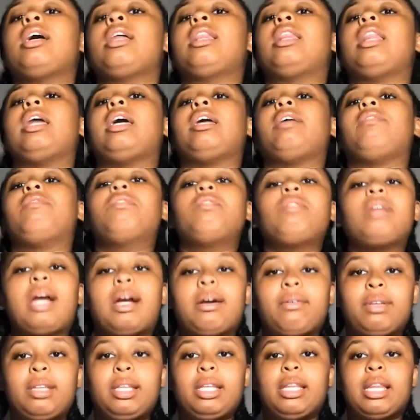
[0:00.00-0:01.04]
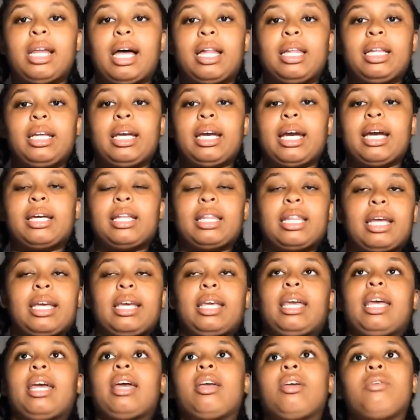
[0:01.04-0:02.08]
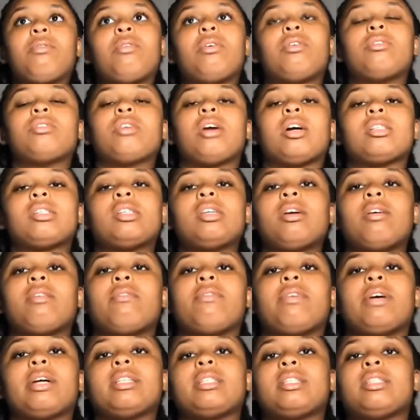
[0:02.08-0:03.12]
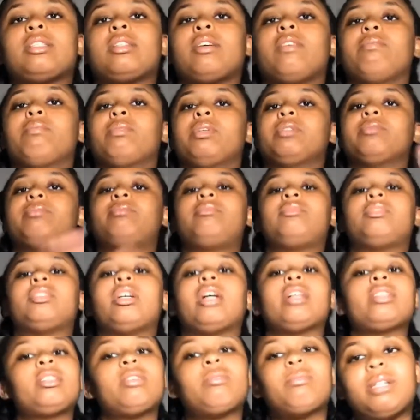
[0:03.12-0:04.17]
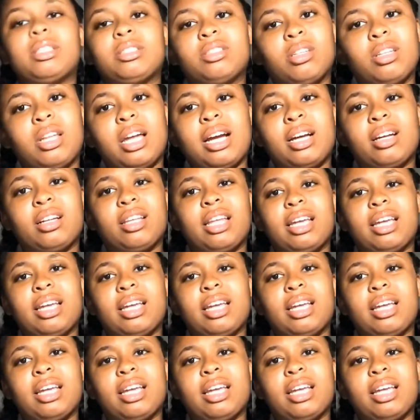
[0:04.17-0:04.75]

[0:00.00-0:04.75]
Like, if you're not really lollygagging, like, yeah, you're going to talk to your friends and stuff, but talk to them at your locker.